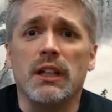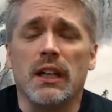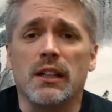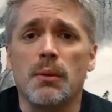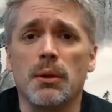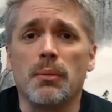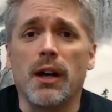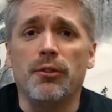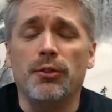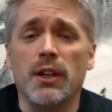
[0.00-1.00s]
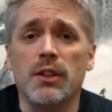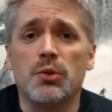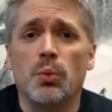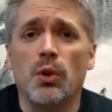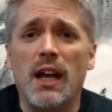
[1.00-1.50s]
and a couple of my
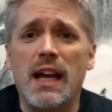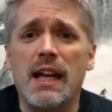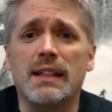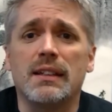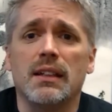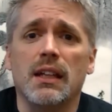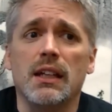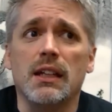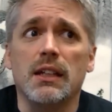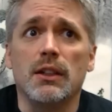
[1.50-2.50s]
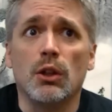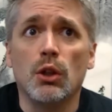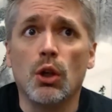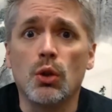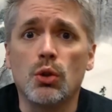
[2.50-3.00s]
friends were at a
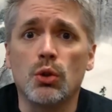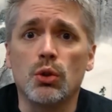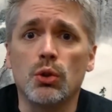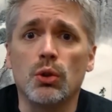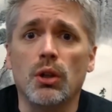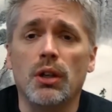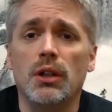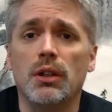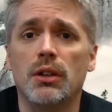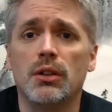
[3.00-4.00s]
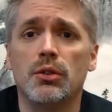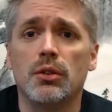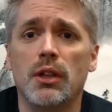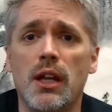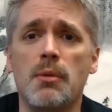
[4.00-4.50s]
local
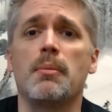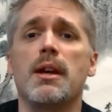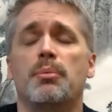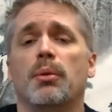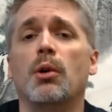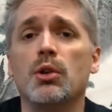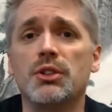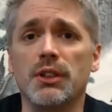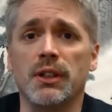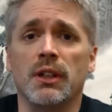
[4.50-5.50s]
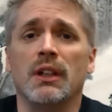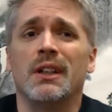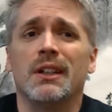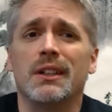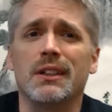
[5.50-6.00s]
MMA promotion
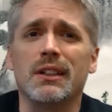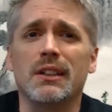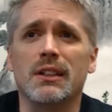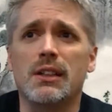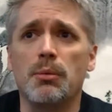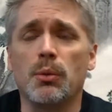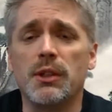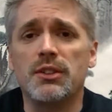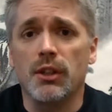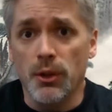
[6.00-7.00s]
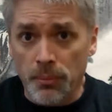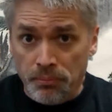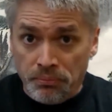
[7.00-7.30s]
a couple of weeks ago.